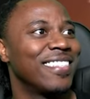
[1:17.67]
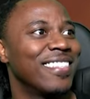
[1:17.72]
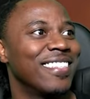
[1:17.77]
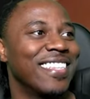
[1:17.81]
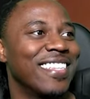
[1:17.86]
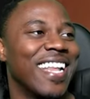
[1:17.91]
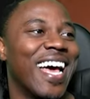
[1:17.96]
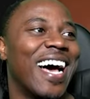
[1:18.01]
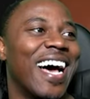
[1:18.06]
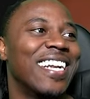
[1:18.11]

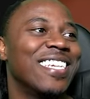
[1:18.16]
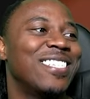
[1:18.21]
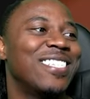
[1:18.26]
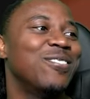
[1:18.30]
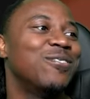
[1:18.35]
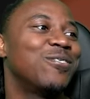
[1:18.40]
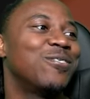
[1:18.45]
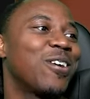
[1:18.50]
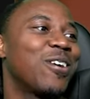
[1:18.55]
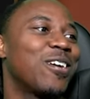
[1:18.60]
nah, this
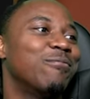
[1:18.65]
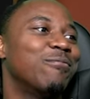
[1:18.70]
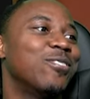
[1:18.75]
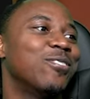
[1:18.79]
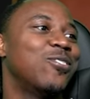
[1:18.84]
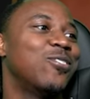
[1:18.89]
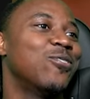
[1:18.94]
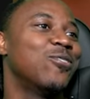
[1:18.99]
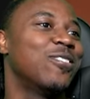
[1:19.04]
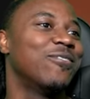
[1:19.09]
dude thought he was
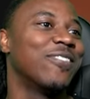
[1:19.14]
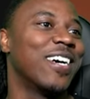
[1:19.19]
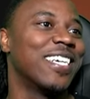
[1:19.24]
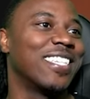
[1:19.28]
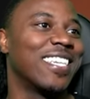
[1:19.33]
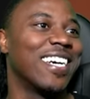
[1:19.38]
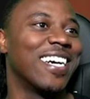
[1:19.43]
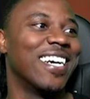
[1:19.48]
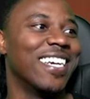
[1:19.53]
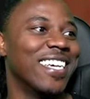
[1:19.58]
Jordan right
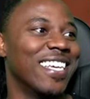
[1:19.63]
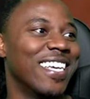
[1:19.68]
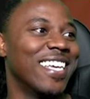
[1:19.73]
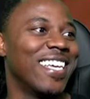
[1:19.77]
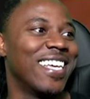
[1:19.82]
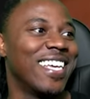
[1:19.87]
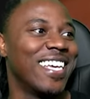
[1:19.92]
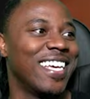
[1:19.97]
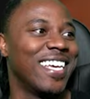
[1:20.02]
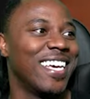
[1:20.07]
there.
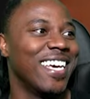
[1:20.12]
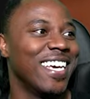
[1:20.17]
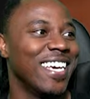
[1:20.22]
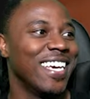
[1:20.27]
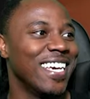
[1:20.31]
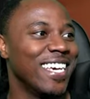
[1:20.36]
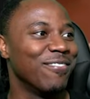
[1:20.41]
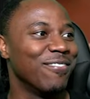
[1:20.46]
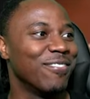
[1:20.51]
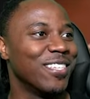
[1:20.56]

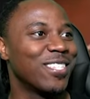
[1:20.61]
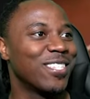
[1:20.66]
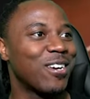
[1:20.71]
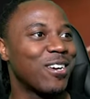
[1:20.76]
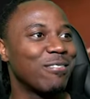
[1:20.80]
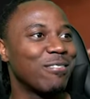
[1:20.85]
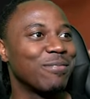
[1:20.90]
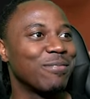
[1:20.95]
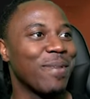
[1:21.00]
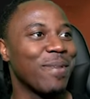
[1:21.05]
he really thought
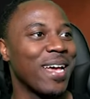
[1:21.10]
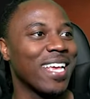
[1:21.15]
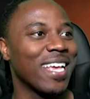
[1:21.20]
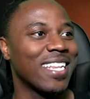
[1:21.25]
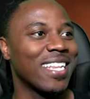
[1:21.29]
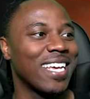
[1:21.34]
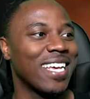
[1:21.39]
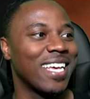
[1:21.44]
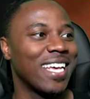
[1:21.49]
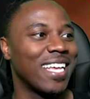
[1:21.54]
he was Mike at
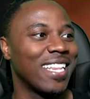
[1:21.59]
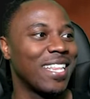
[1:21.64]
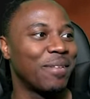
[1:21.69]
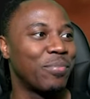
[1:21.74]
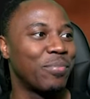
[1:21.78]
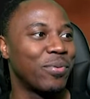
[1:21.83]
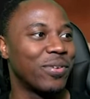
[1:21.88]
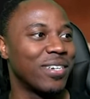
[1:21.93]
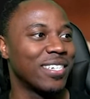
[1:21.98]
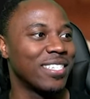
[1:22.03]
that at that
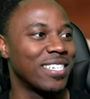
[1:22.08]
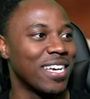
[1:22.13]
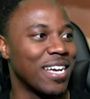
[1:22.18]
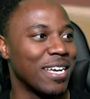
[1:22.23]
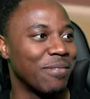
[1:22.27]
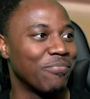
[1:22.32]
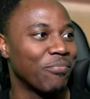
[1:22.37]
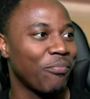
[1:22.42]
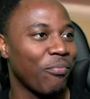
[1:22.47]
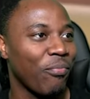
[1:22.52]
point in
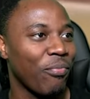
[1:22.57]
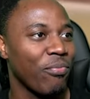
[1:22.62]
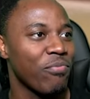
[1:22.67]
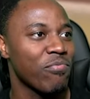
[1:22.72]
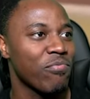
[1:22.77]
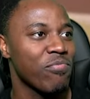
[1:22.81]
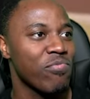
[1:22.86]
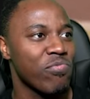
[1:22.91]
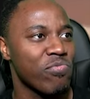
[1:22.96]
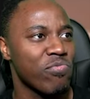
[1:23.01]
time.
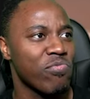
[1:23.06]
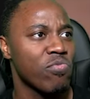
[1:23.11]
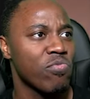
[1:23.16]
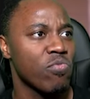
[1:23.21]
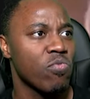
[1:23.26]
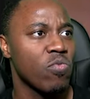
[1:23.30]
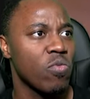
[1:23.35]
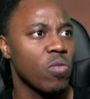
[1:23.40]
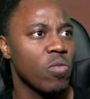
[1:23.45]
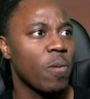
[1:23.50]
He's
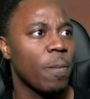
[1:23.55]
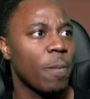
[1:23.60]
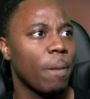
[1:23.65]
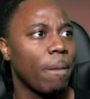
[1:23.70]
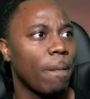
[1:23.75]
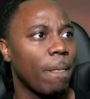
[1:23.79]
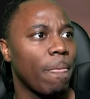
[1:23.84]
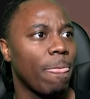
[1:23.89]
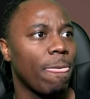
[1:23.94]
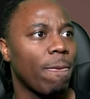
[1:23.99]
had two
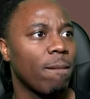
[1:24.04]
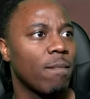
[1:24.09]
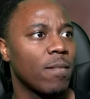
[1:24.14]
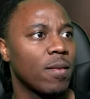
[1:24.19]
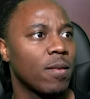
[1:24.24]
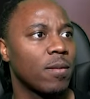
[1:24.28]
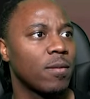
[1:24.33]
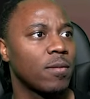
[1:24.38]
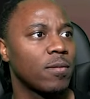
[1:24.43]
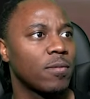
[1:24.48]
shots
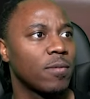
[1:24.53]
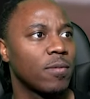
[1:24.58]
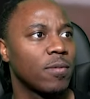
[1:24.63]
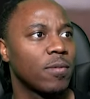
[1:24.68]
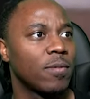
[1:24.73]
now and uh,